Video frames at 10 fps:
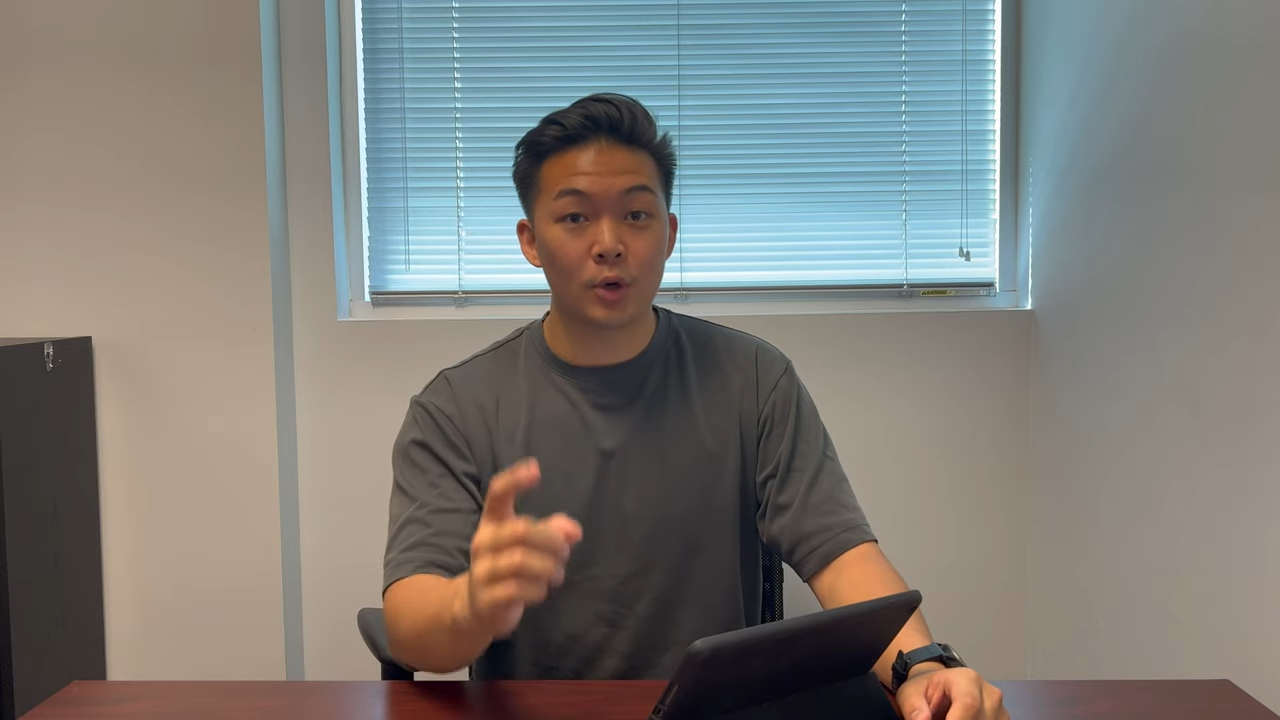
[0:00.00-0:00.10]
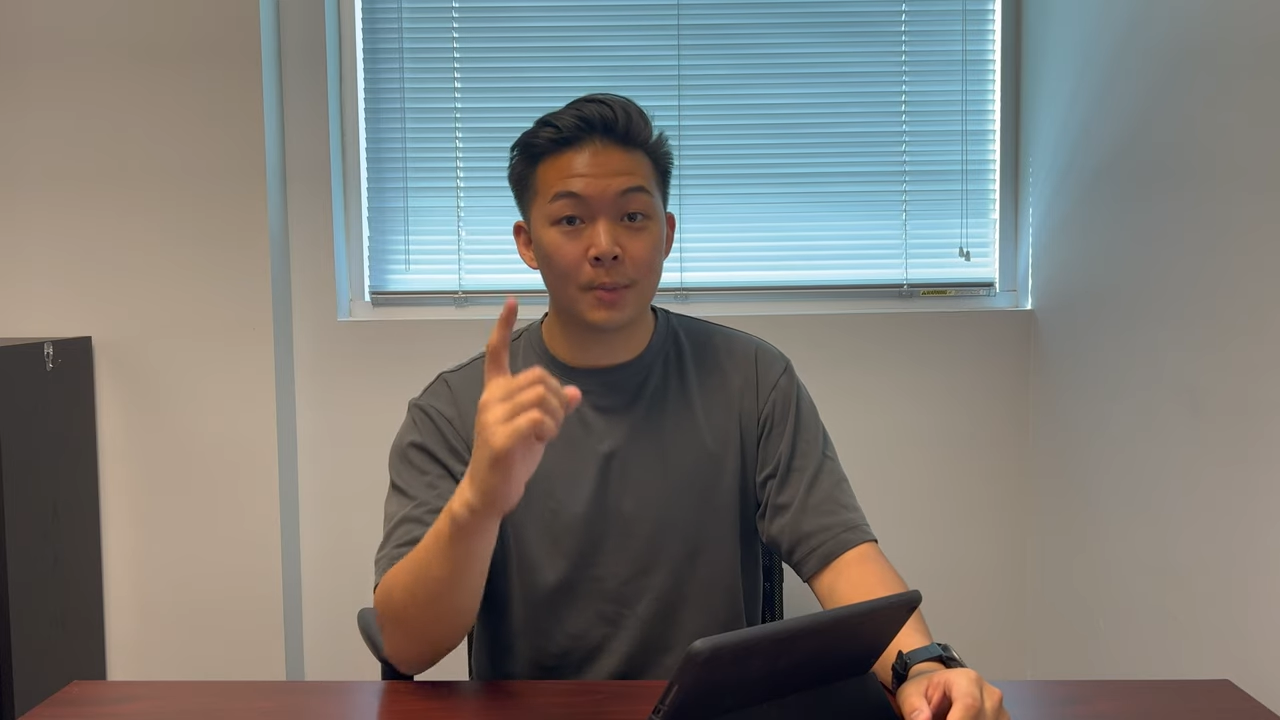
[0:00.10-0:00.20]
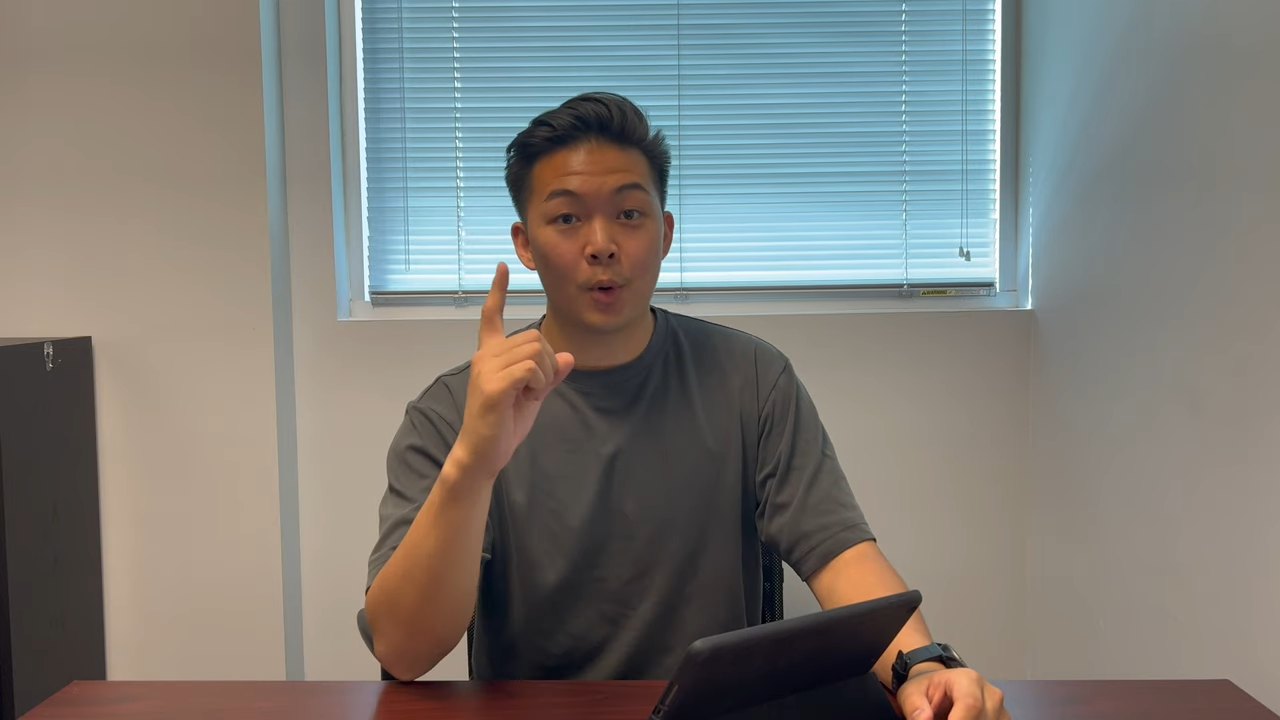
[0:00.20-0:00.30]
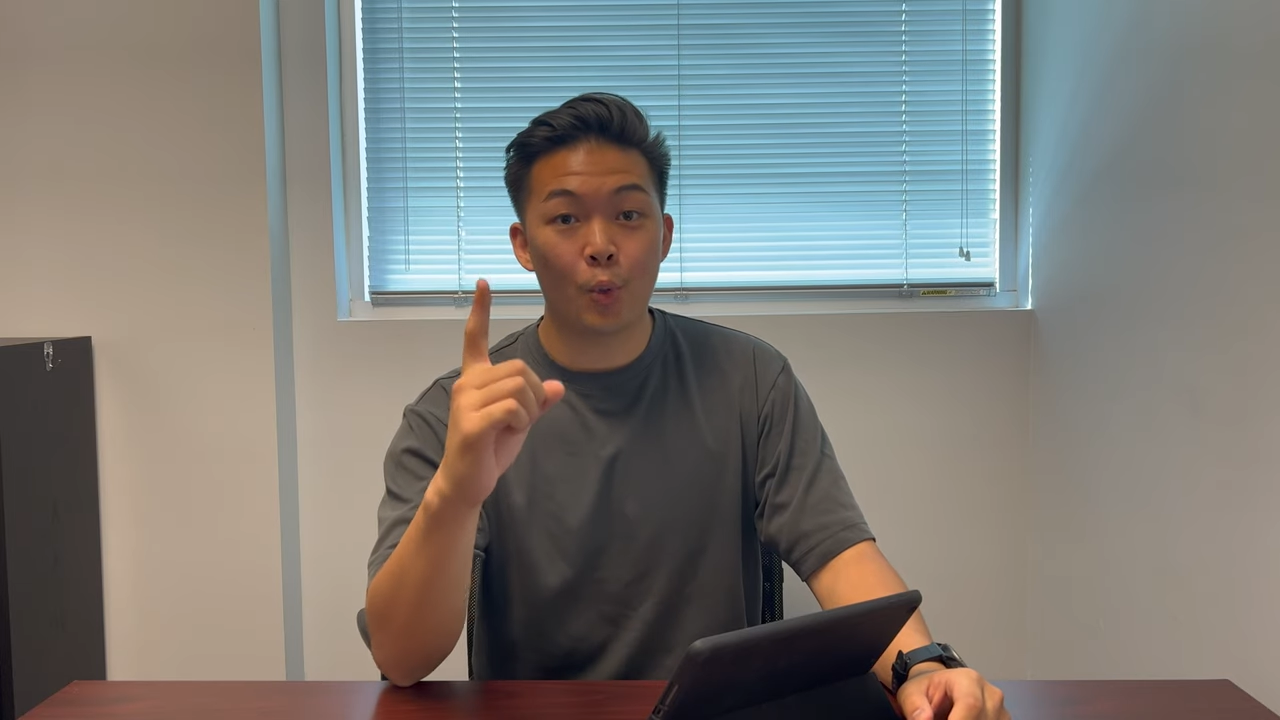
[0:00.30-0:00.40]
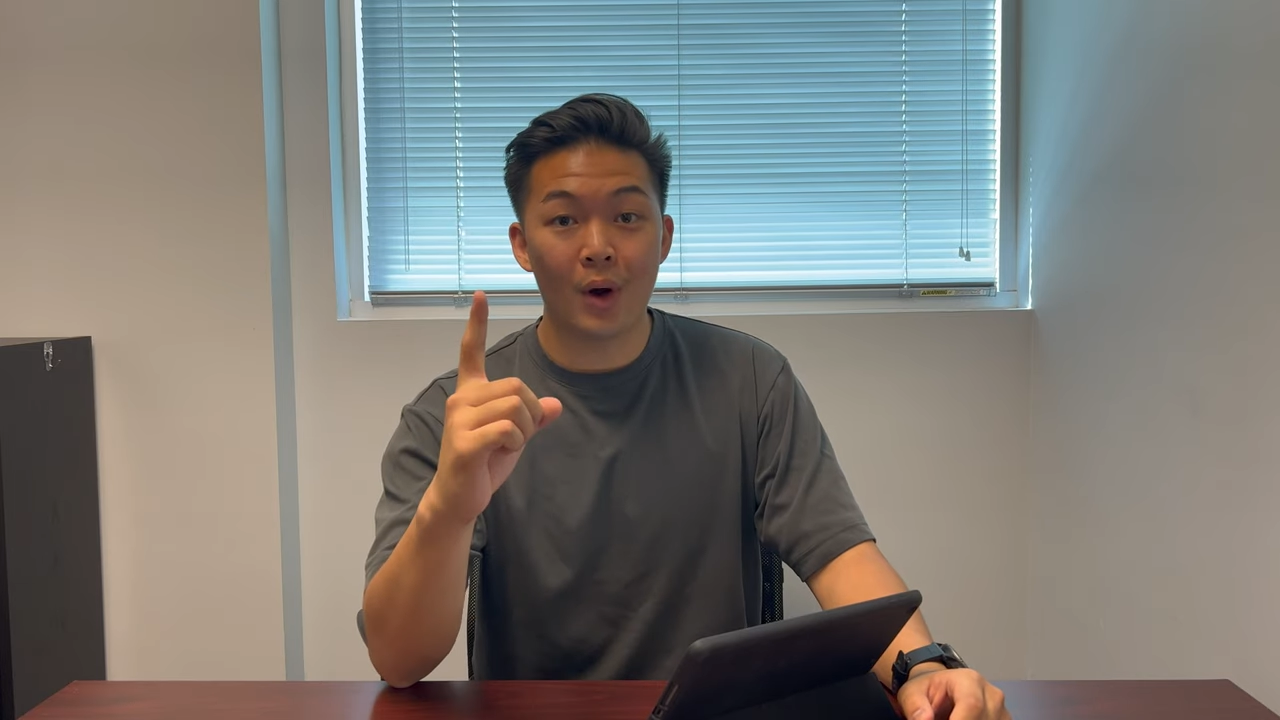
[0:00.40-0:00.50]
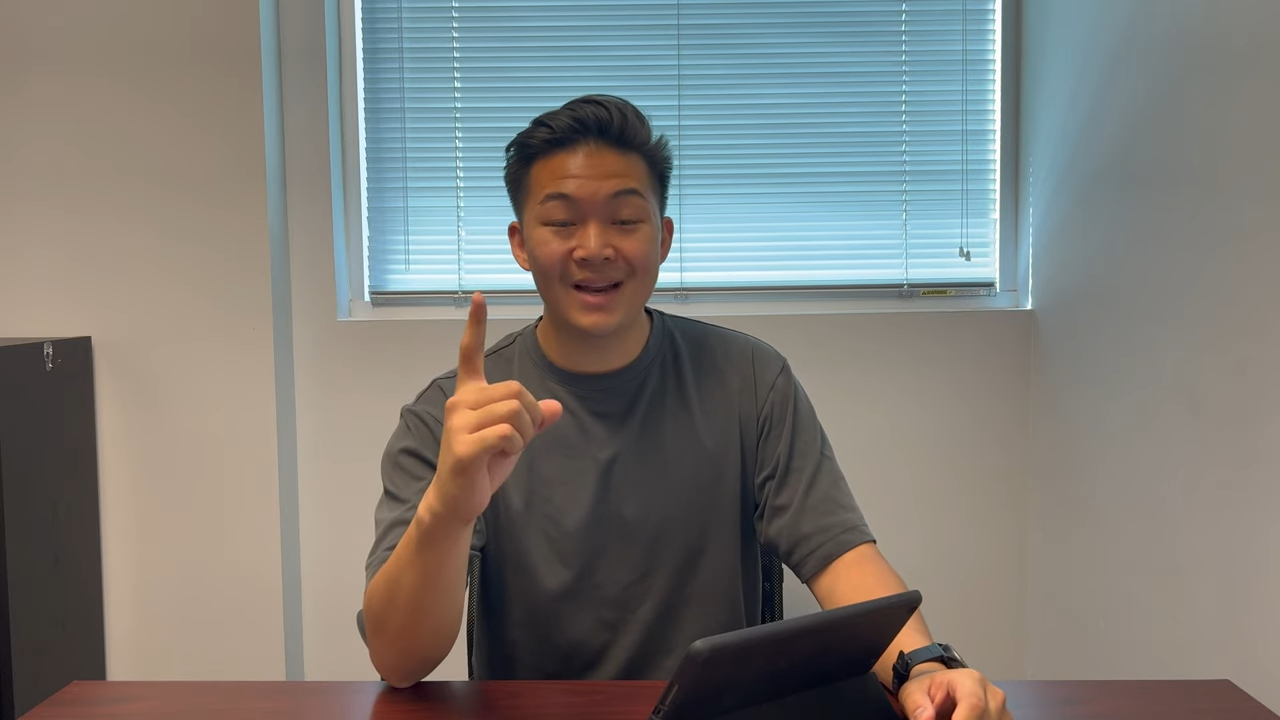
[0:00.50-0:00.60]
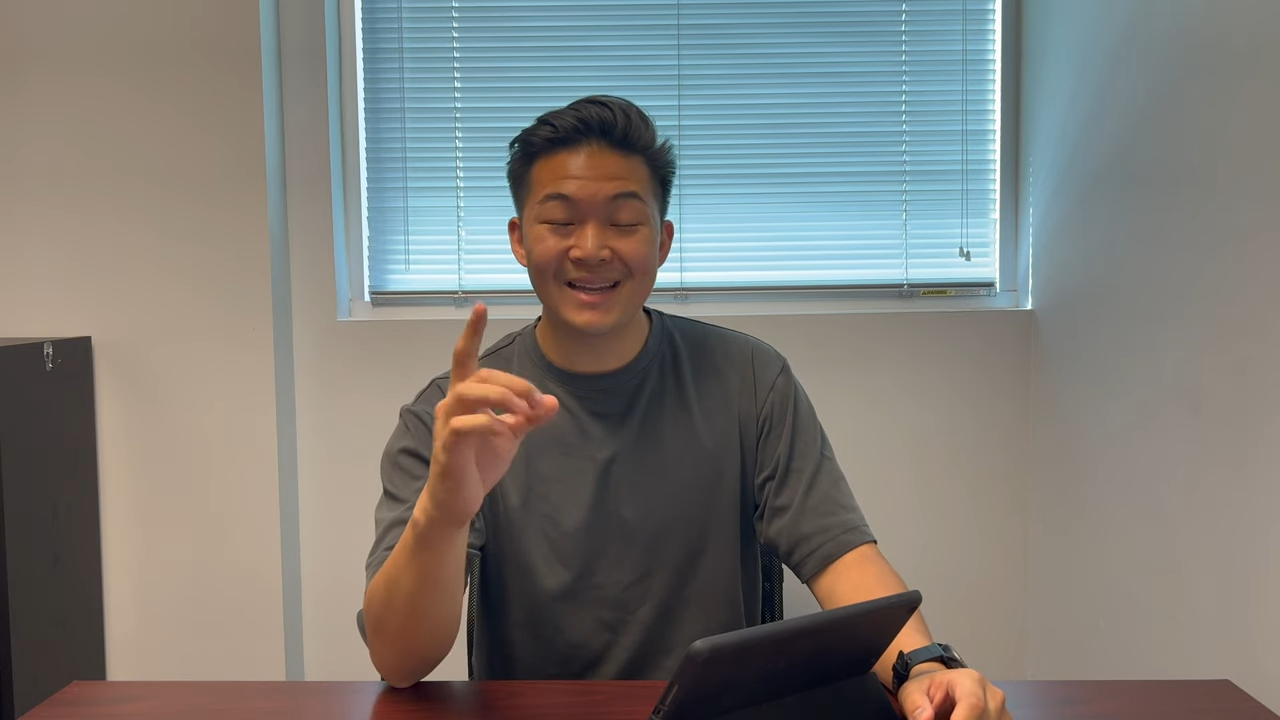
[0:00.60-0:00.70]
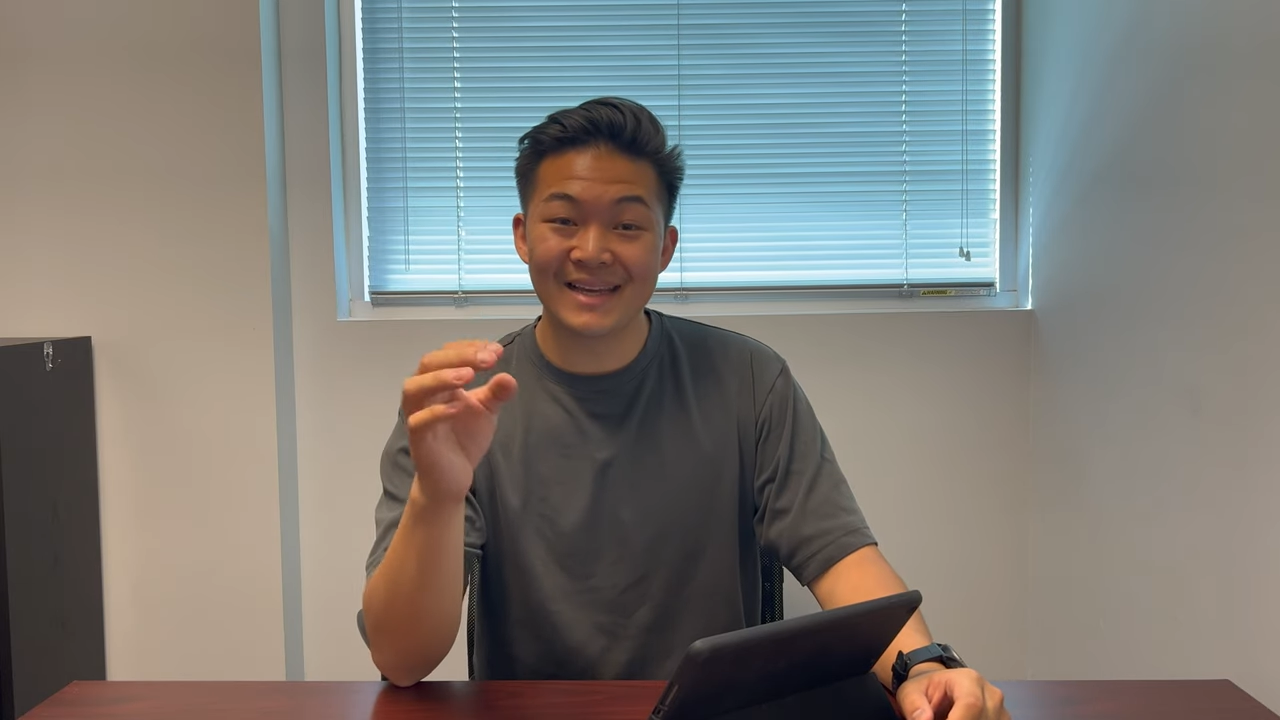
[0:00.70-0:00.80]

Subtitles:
number one